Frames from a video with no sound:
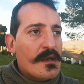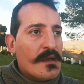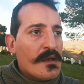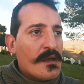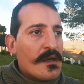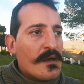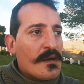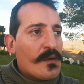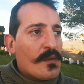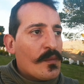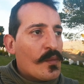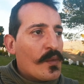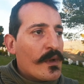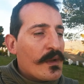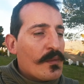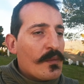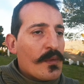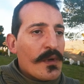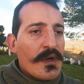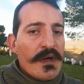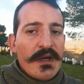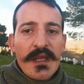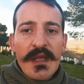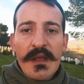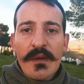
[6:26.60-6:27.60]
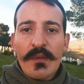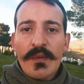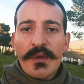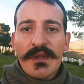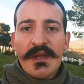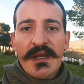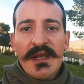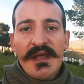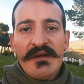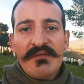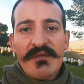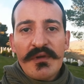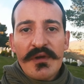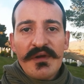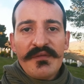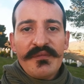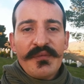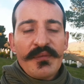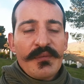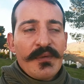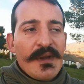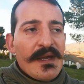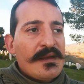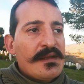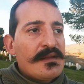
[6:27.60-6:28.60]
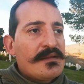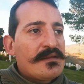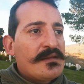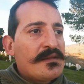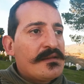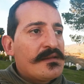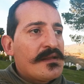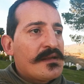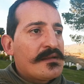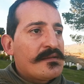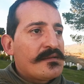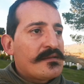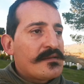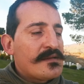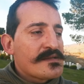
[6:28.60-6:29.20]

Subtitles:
we're working with a level of reality that